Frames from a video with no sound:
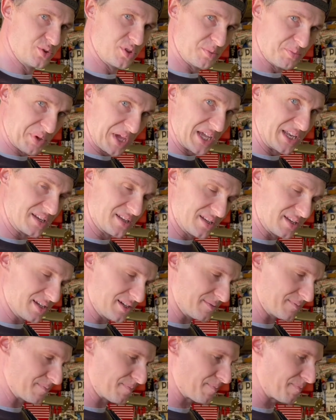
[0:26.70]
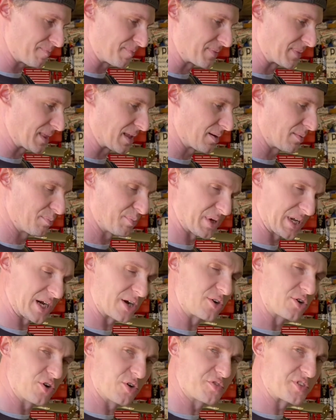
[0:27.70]
bend in it, but I
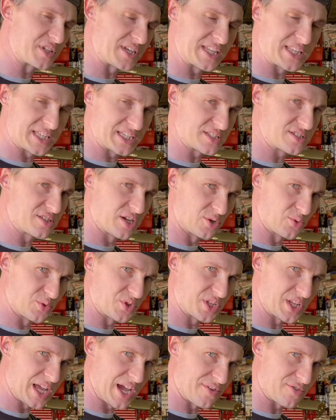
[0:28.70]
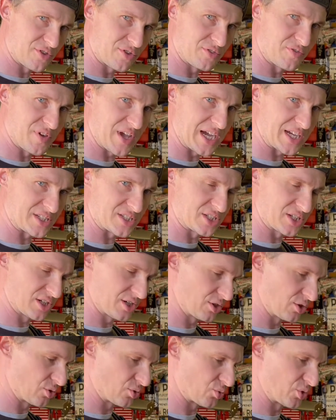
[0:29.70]
don't know if anything's done with it after the fact
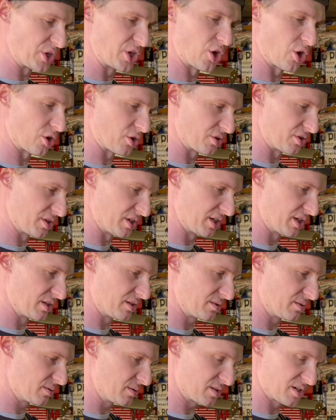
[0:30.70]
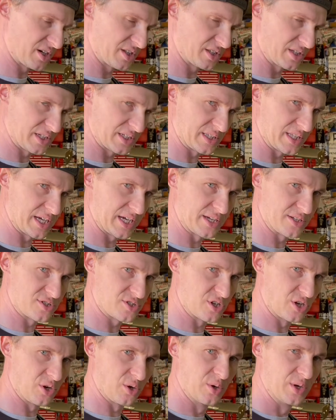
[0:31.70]
to re-harden it or anything like that.
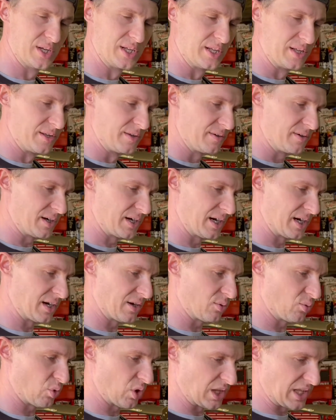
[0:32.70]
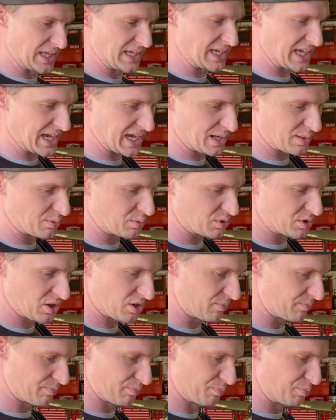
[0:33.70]
So while I can
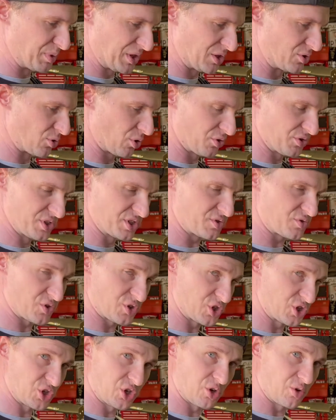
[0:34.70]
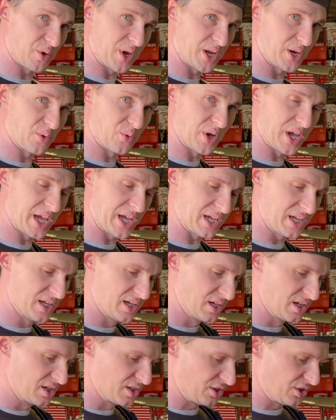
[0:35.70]
bead roll this for sure right away,
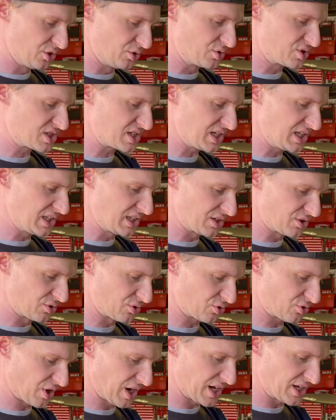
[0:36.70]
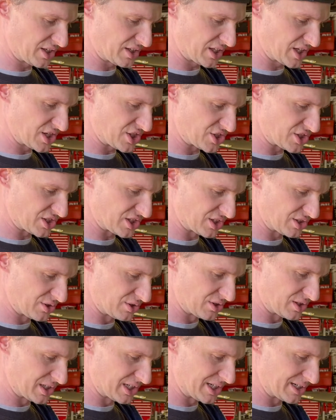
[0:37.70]
you see little granulation,
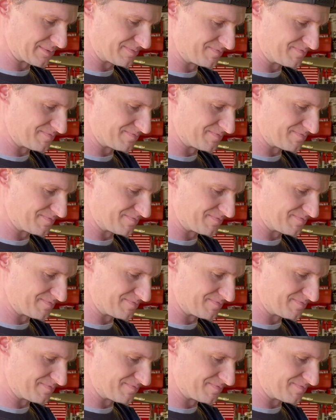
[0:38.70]
little